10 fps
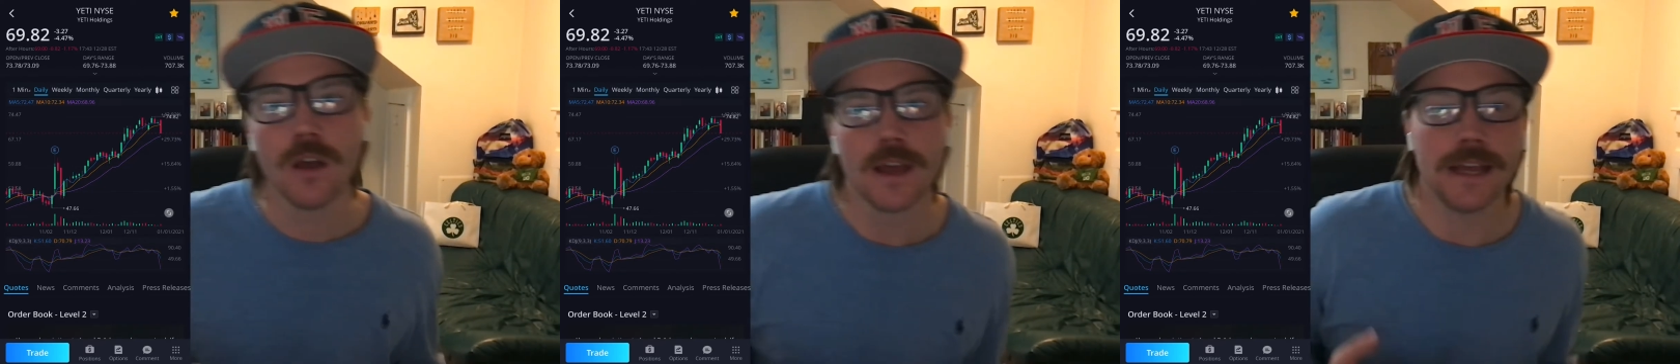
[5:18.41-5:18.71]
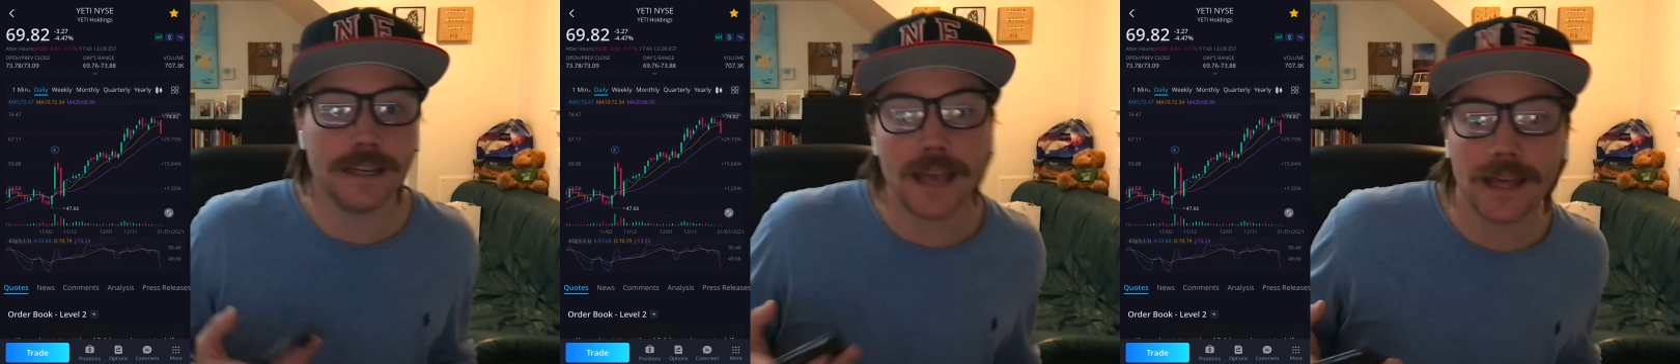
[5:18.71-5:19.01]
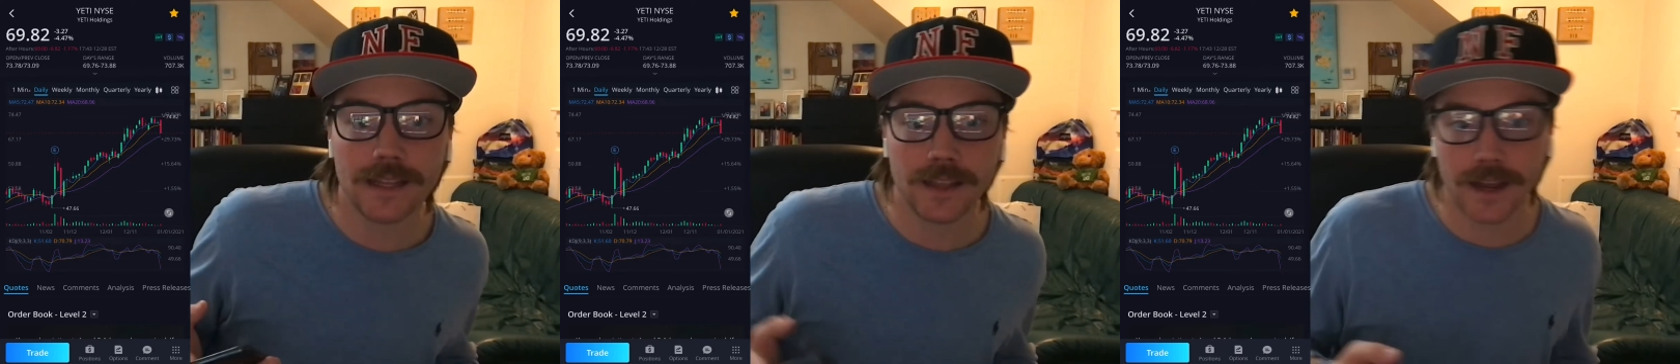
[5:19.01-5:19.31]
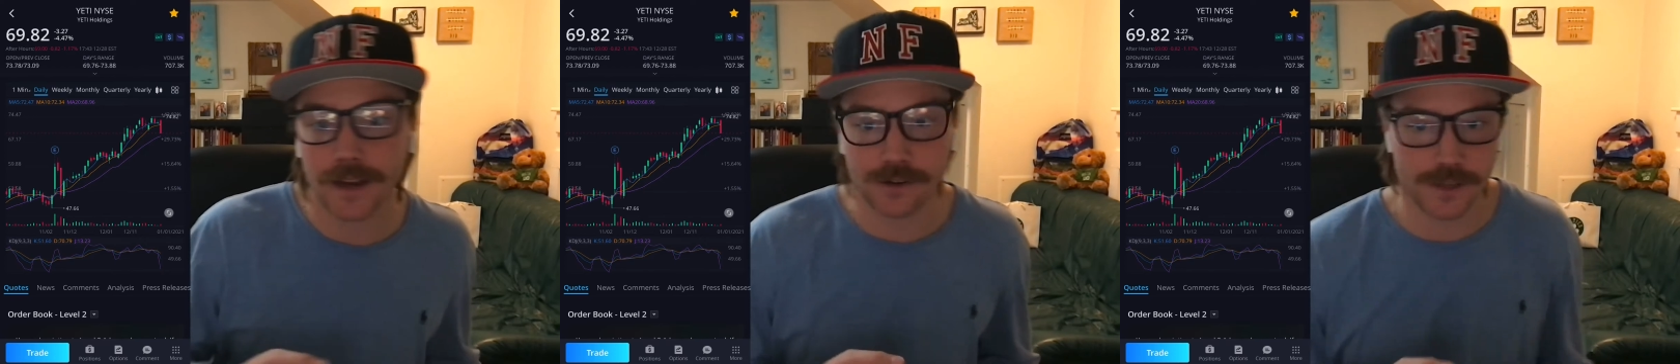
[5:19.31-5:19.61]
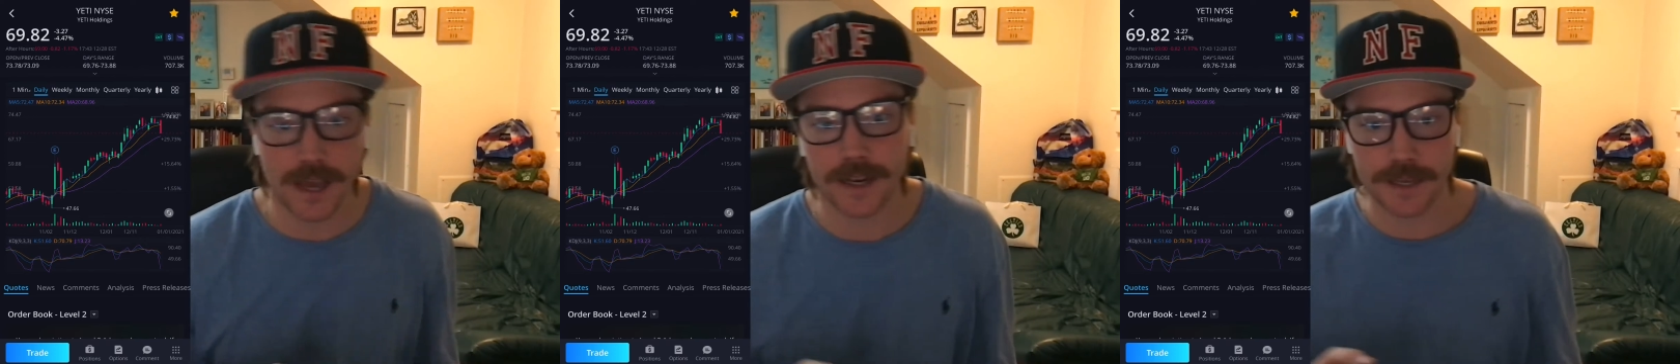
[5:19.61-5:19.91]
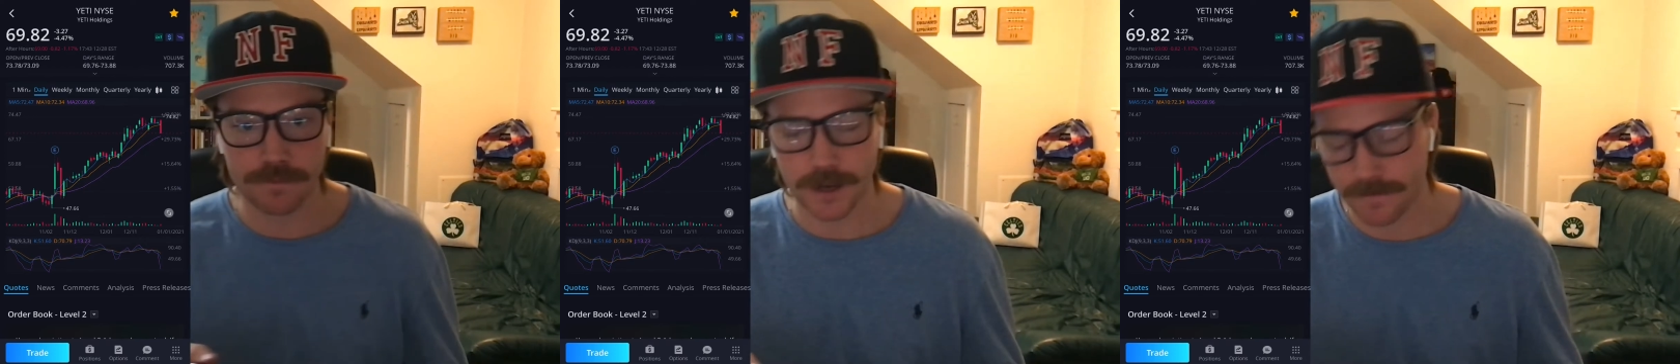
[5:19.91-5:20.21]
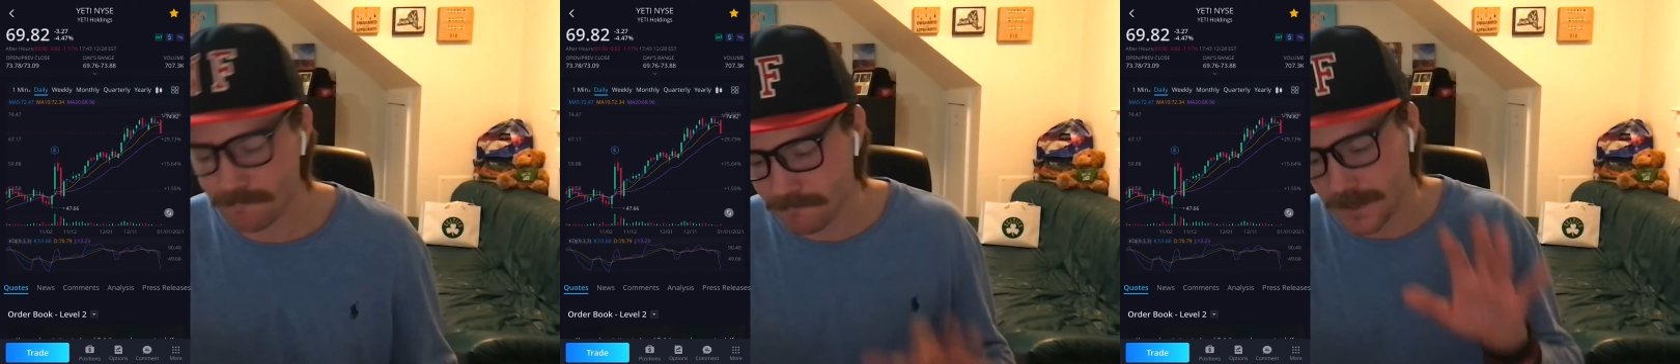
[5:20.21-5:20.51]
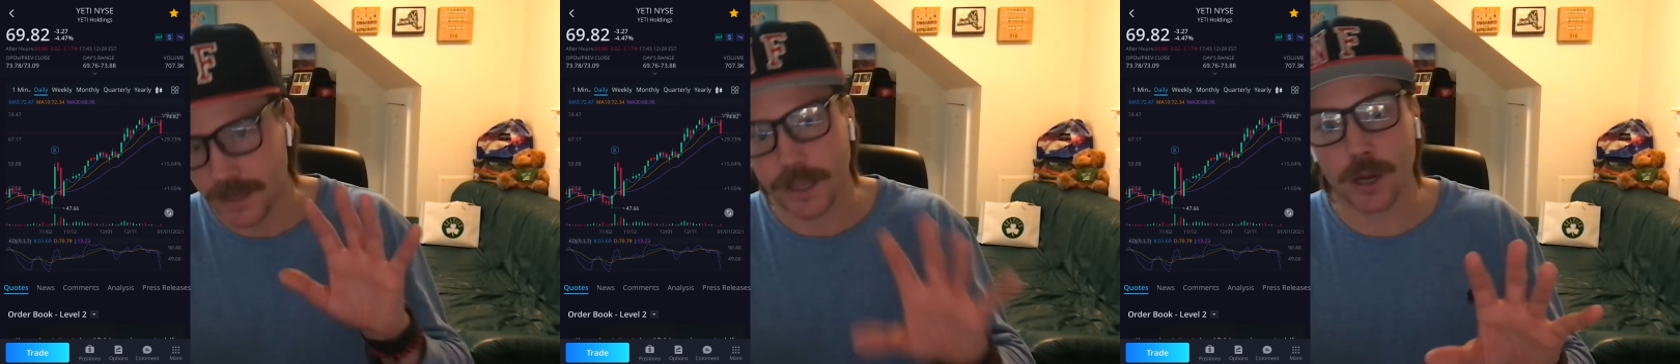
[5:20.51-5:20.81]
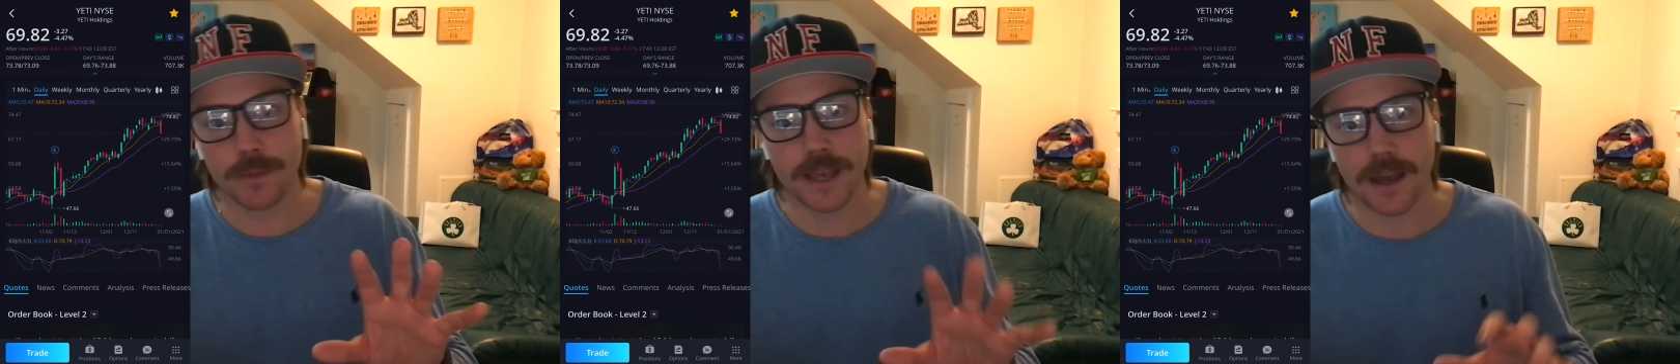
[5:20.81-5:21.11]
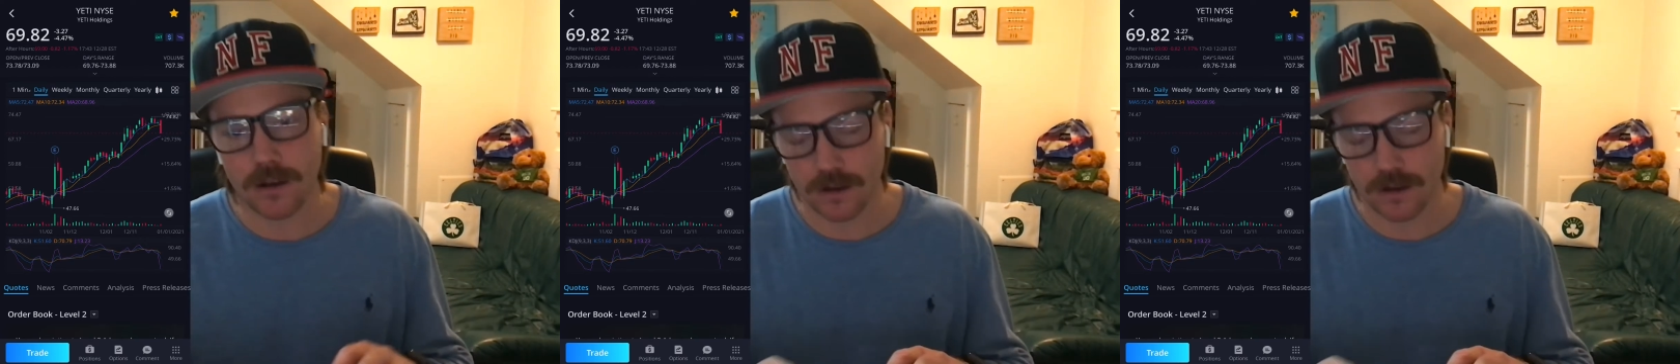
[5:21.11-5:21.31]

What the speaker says: And YETI, like I know YETI, but hear me out.